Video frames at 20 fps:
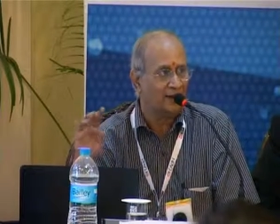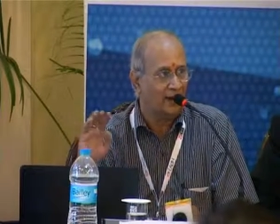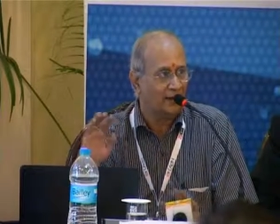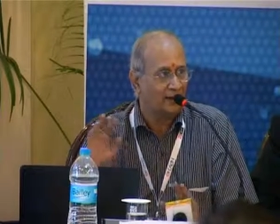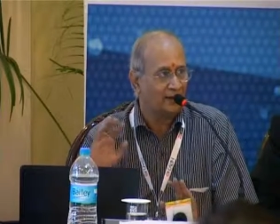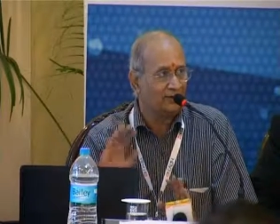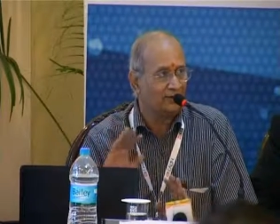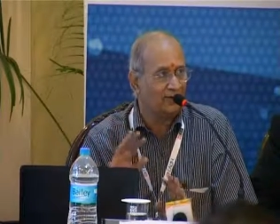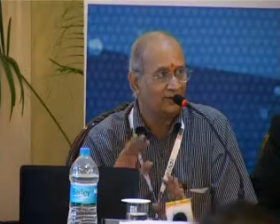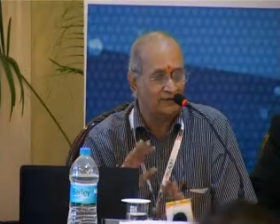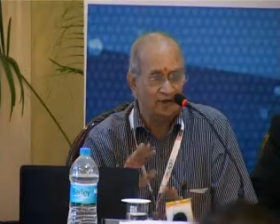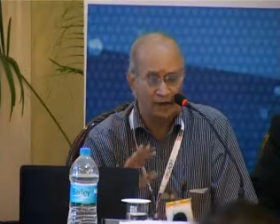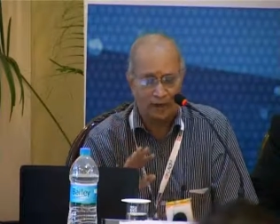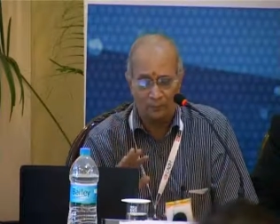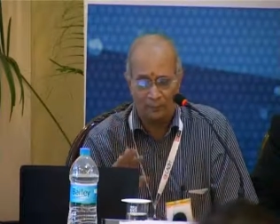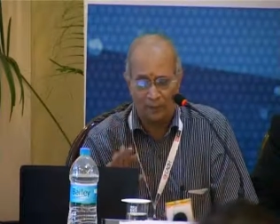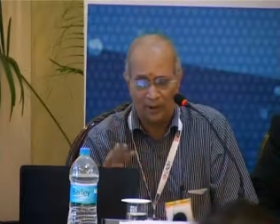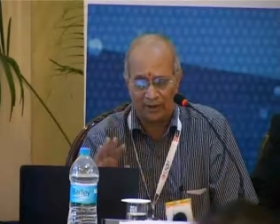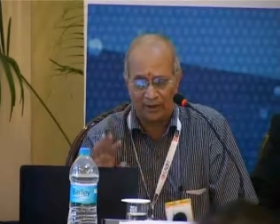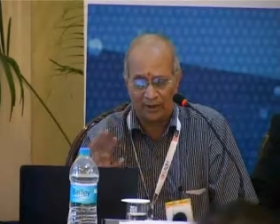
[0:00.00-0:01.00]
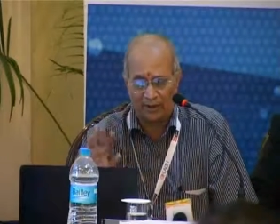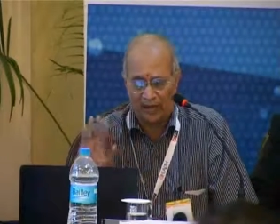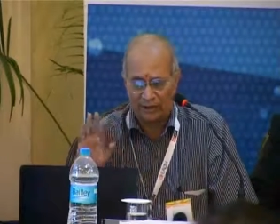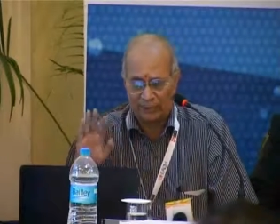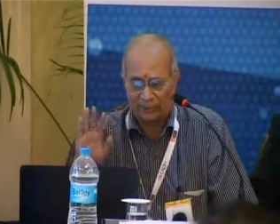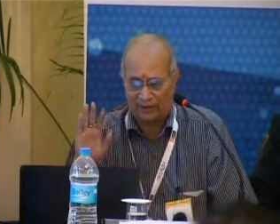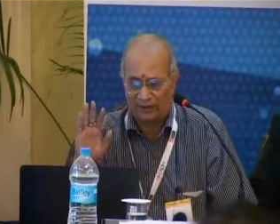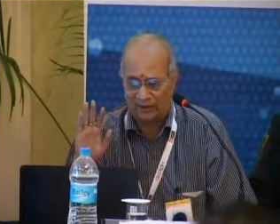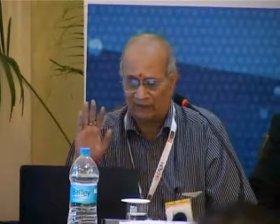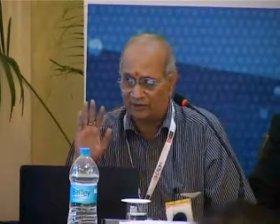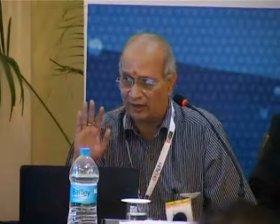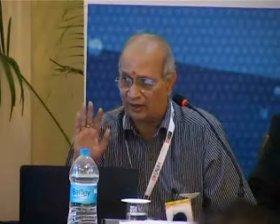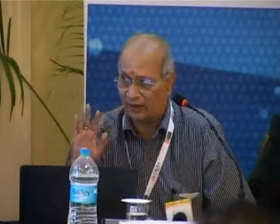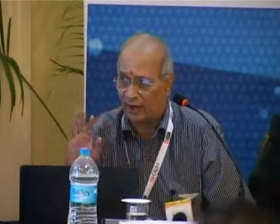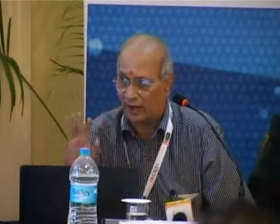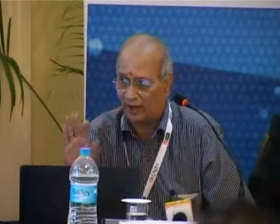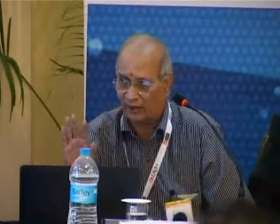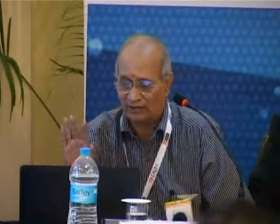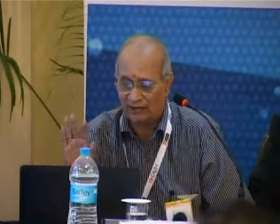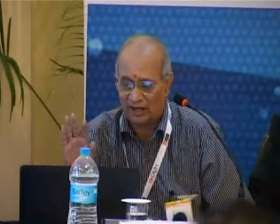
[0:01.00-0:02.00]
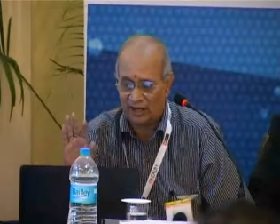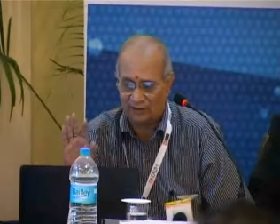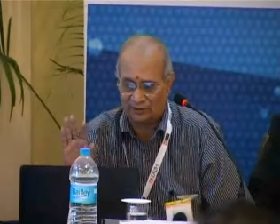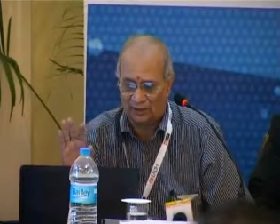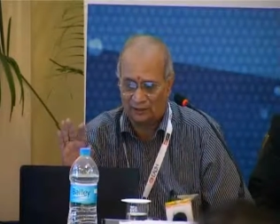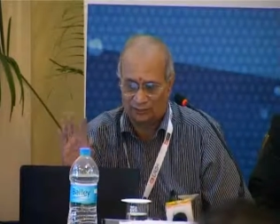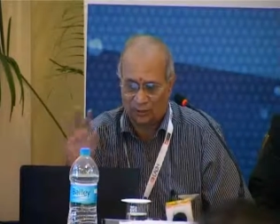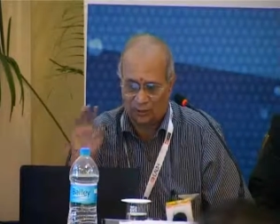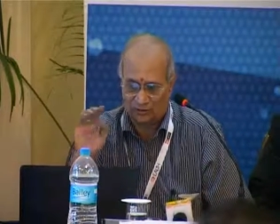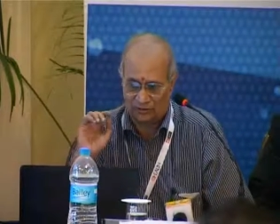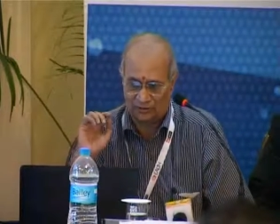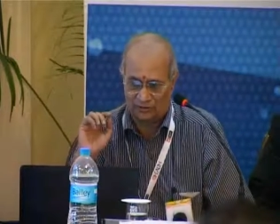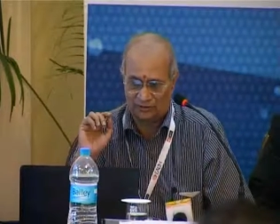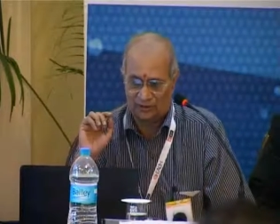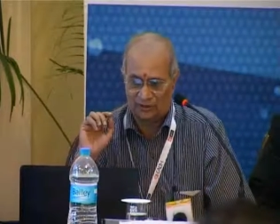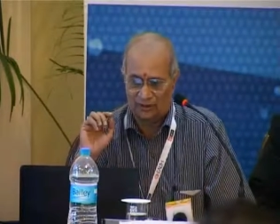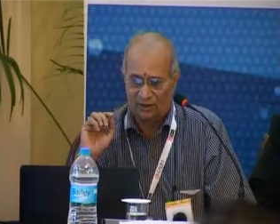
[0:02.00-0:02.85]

I think very, very important aspect of the technology selection process.